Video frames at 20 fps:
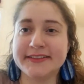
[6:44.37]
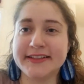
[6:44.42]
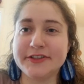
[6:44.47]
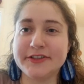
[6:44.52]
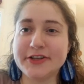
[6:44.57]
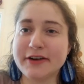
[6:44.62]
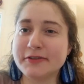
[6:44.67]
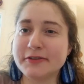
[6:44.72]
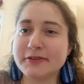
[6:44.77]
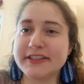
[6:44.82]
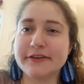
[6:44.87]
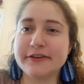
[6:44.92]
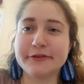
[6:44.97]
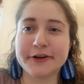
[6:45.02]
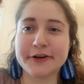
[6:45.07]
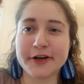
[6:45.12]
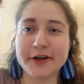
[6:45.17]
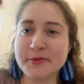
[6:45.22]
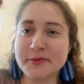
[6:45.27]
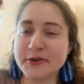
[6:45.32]
travel to
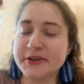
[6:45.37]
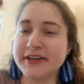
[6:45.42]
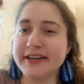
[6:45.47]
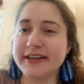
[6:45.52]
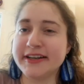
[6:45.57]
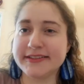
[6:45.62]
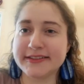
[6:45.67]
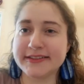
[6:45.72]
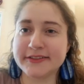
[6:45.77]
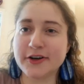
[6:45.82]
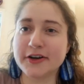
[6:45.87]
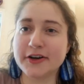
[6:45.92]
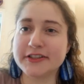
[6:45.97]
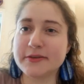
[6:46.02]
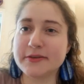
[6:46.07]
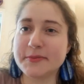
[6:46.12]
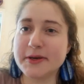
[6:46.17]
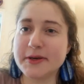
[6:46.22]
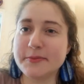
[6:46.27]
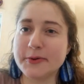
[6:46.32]
different communities and talk
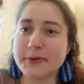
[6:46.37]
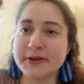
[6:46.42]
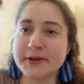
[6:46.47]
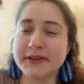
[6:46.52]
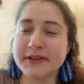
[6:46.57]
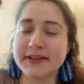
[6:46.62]
to people.